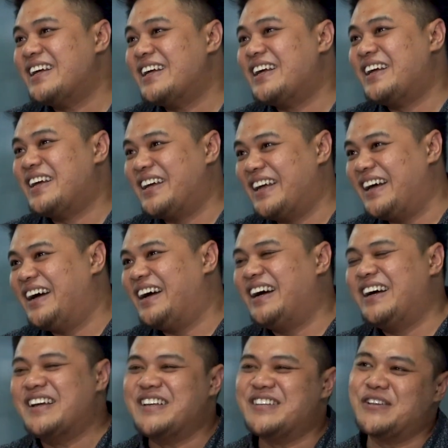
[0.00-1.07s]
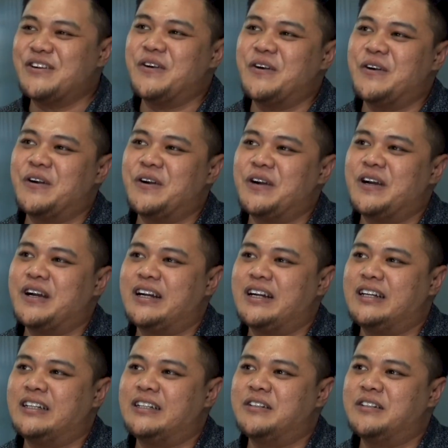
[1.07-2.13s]
Yeah. So,
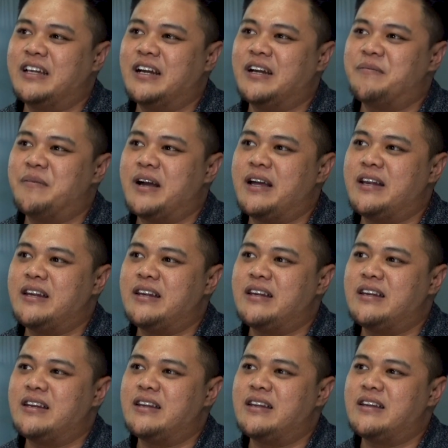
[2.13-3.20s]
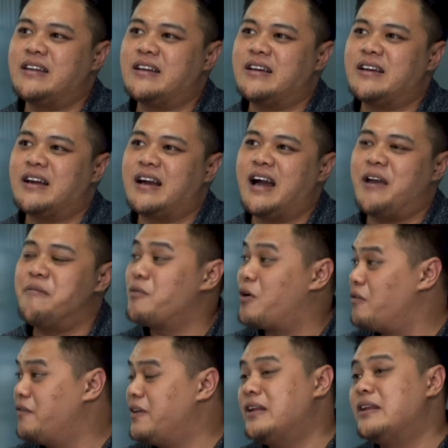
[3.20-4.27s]
yeah, but I'm
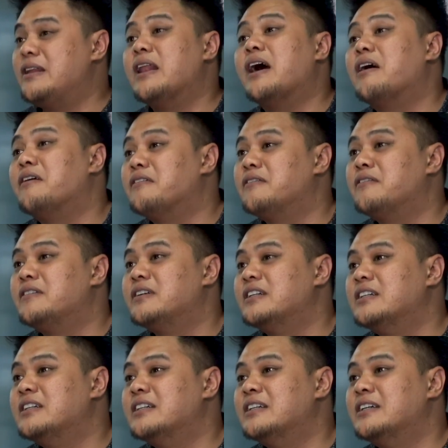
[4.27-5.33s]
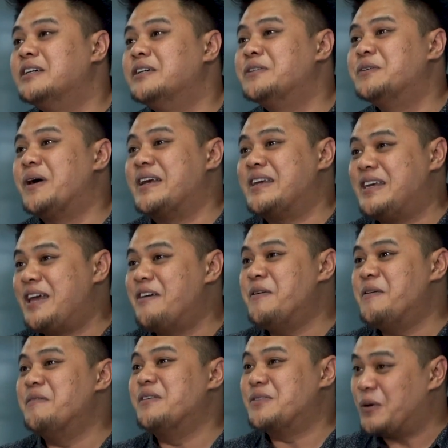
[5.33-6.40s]
confident enough. So I gave
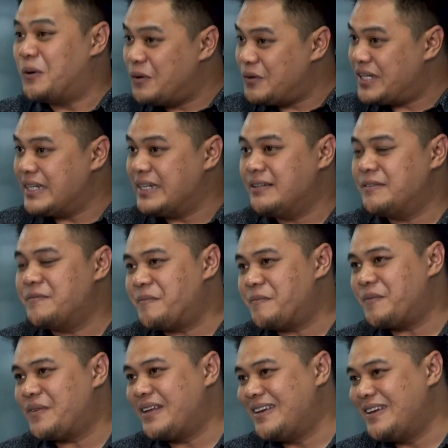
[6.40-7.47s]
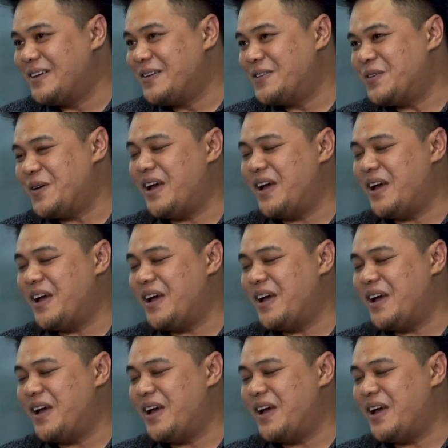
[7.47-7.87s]
him the solution. So